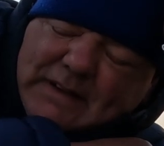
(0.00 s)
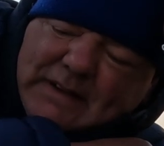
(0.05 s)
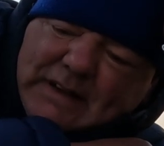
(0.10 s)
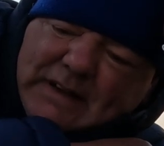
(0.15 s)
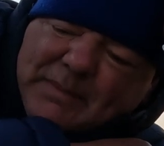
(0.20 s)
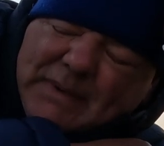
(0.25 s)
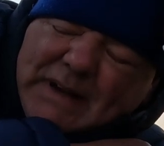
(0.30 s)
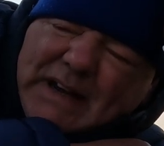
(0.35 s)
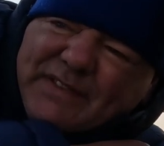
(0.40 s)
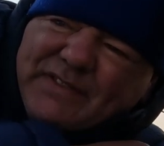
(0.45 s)
I
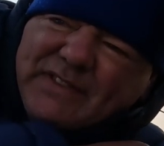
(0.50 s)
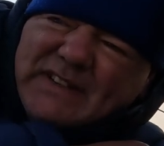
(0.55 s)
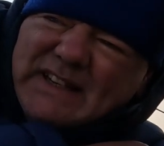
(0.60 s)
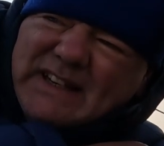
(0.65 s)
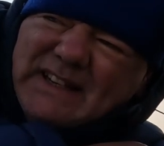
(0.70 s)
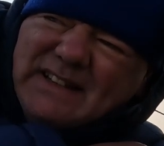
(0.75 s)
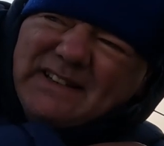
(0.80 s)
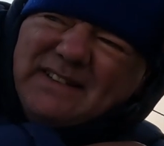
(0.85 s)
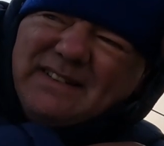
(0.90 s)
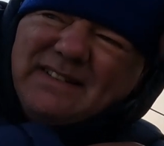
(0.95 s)
mean, I
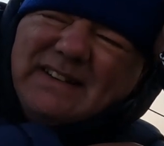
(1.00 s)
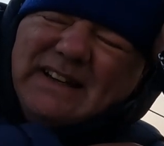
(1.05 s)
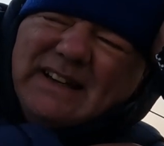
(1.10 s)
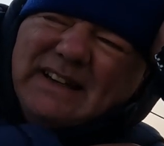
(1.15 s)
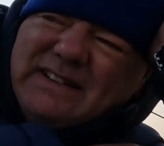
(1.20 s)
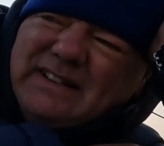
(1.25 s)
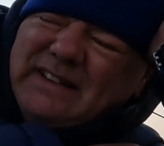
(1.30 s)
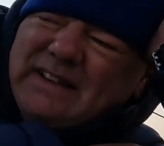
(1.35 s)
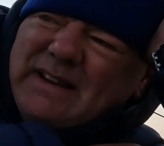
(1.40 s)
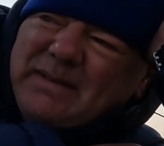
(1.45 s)
can
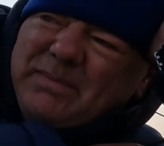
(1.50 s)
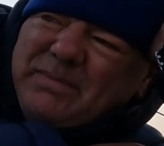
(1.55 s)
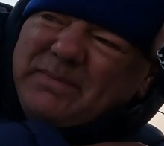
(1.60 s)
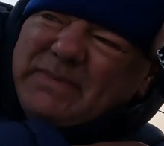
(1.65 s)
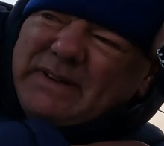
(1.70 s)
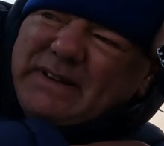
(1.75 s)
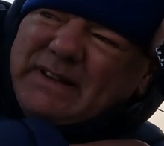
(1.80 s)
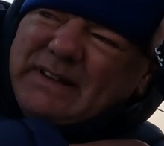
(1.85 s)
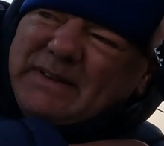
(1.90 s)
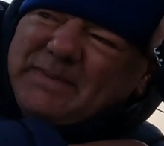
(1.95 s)

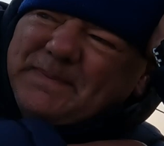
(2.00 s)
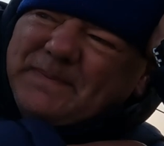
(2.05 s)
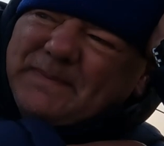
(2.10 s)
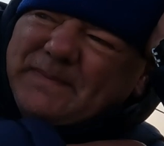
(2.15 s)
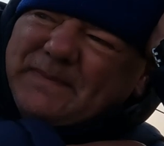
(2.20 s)
remember,